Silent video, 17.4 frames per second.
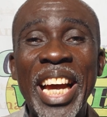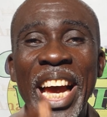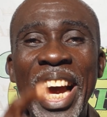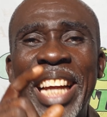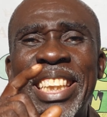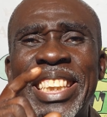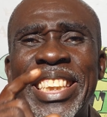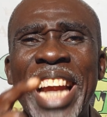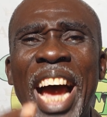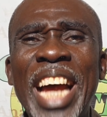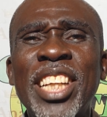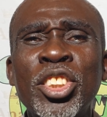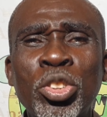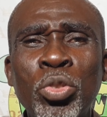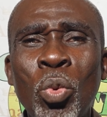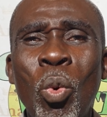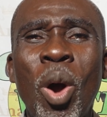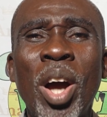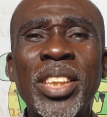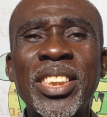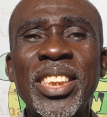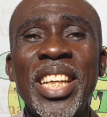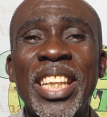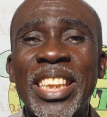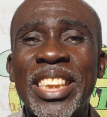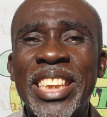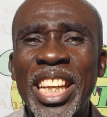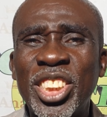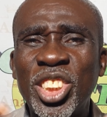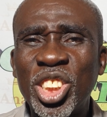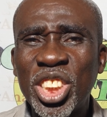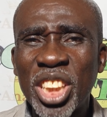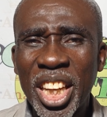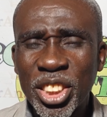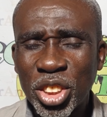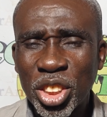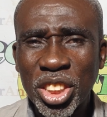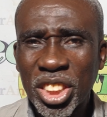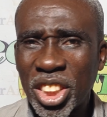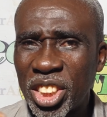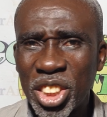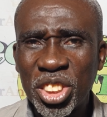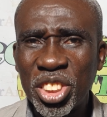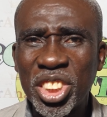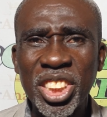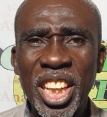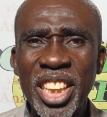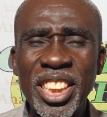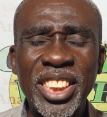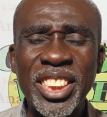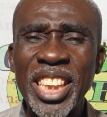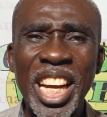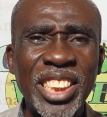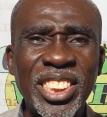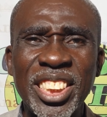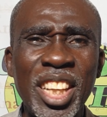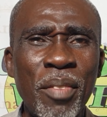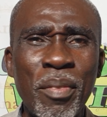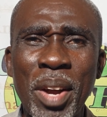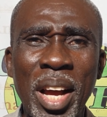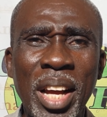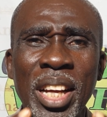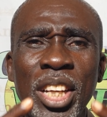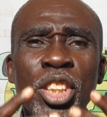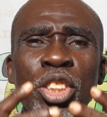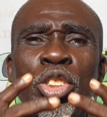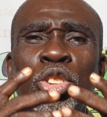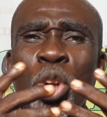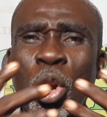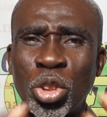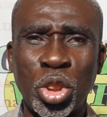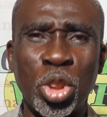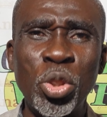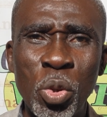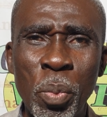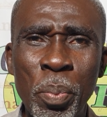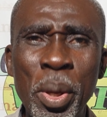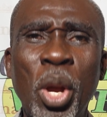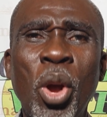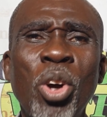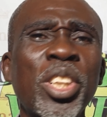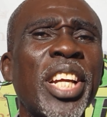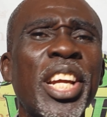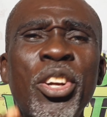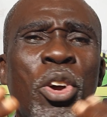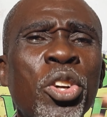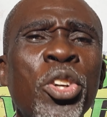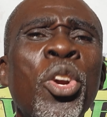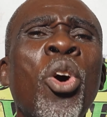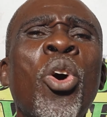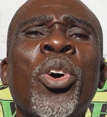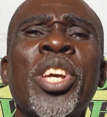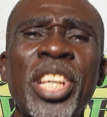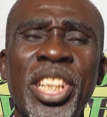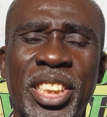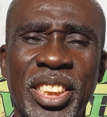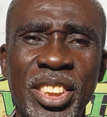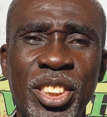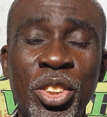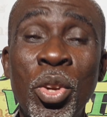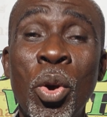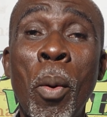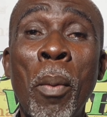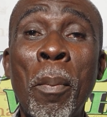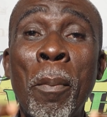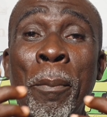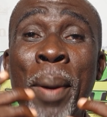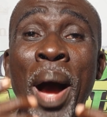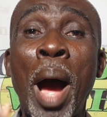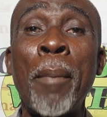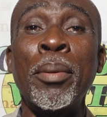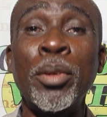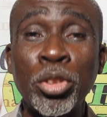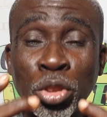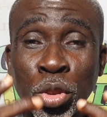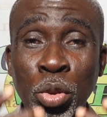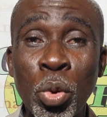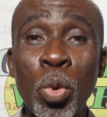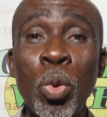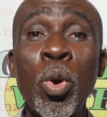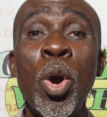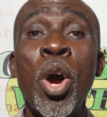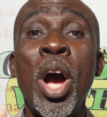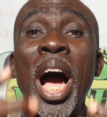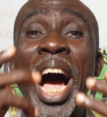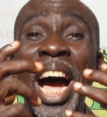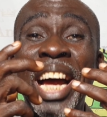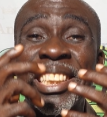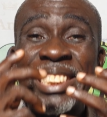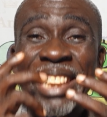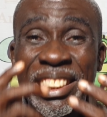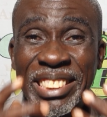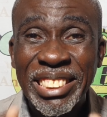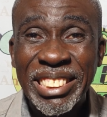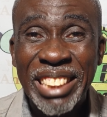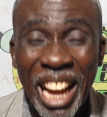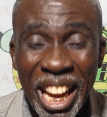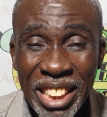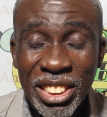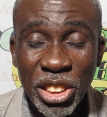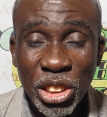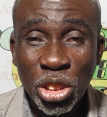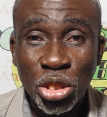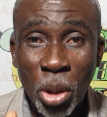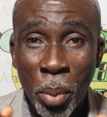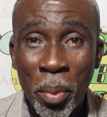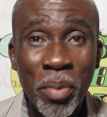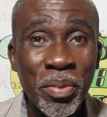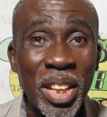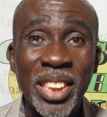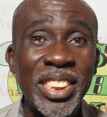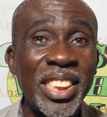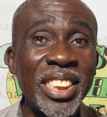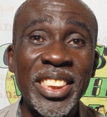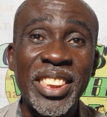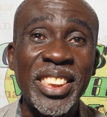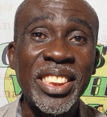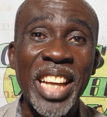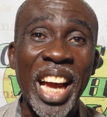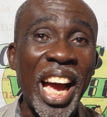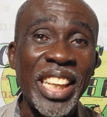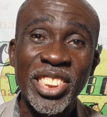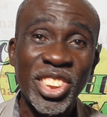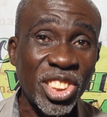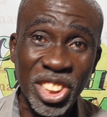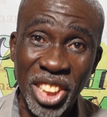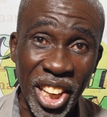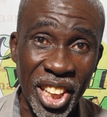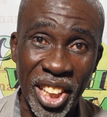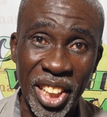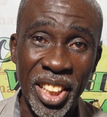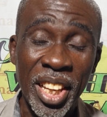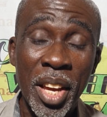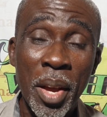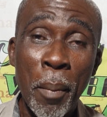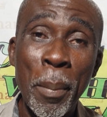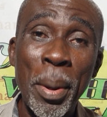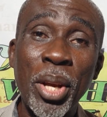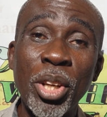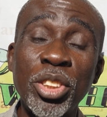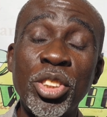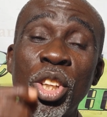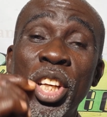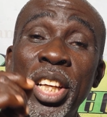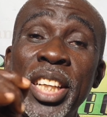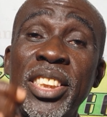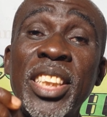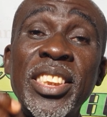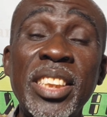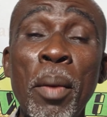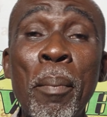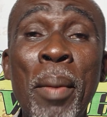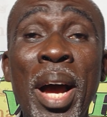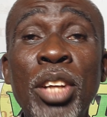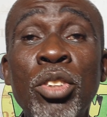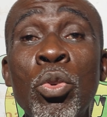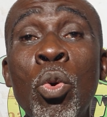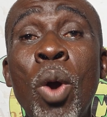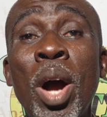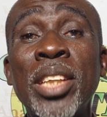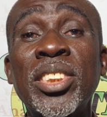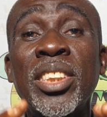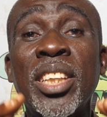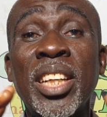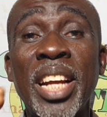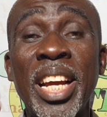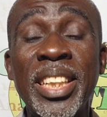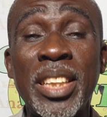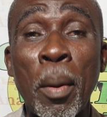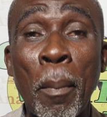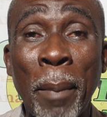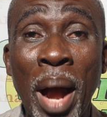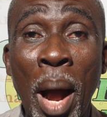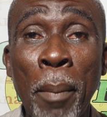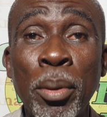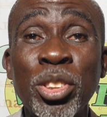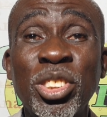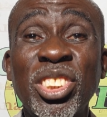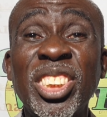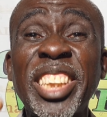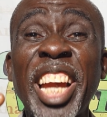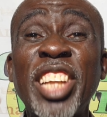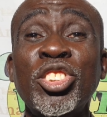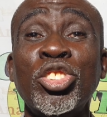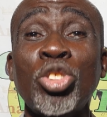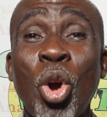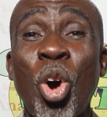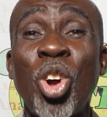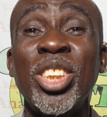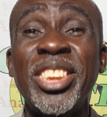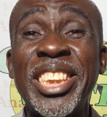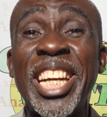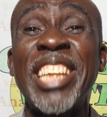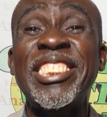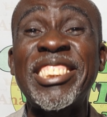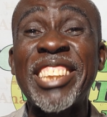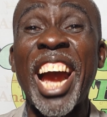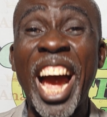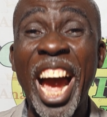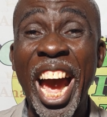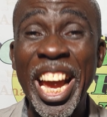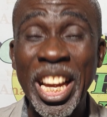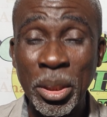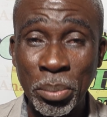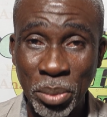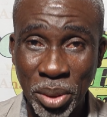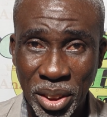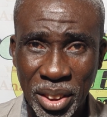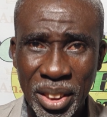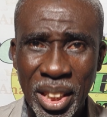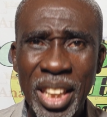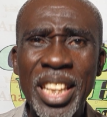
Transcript: And that is what the church Christianity has never taught you, because they don't know it. No Bible school understands some of the things I say, because this is a man who has read the Bible 600 times.